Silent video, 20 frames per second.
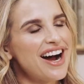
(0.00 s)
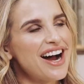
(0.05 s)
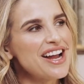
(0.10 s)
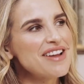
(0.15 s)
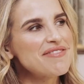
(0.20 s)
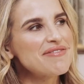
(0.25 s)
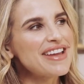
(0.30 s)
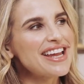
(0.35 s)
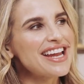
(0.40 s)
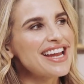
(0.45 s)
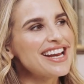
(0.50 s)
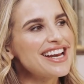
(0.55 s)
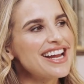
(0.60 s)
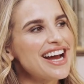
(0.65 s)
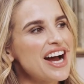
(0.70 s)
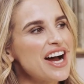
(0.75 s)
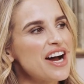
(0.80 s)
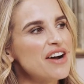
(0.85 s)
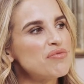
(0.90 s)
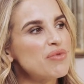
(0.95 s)
I mean,
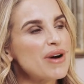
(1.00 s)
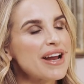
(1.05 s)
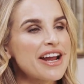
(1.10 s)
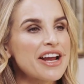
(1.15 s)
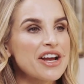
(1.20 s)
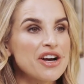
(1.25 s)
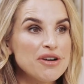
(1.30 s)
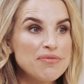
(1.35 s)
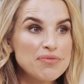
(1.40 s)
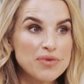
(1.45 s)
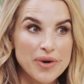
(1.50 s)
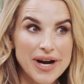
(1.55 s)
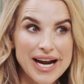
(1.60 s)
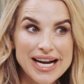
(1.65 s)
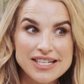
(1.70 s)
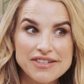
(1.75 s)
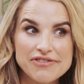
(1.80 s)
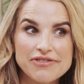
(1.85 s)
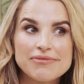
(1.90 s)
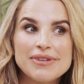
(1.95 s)
of when I
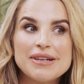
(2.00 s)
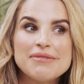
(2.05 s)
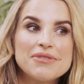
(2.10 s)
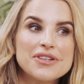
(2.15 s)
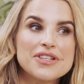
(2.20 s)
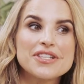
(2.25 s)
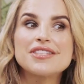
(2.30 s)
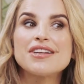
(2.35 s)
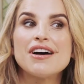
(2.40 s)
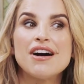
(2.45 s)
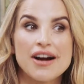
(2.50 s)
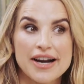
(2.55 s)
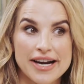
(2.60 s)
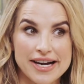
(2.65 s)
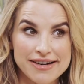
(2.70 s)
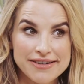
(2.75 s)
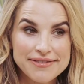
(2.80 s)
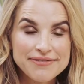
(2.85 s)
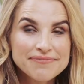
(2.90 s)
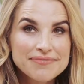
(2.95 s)
upgraded from my mother's
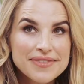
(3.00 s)
iron.